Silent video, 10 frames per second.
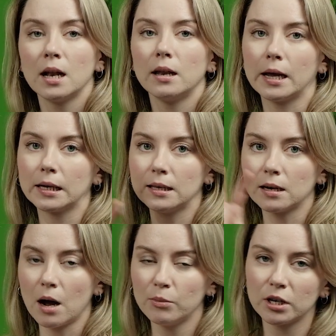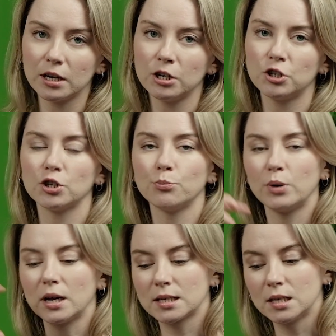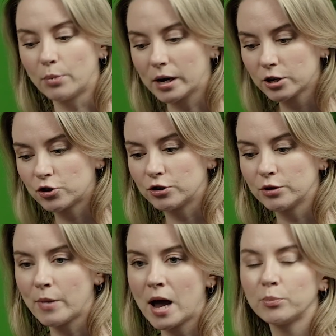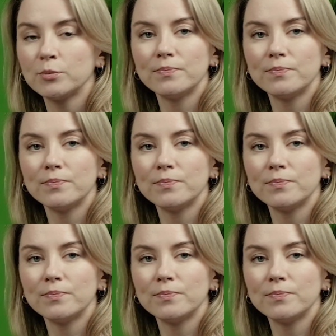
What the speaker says: like the communication plus the buyer journey map.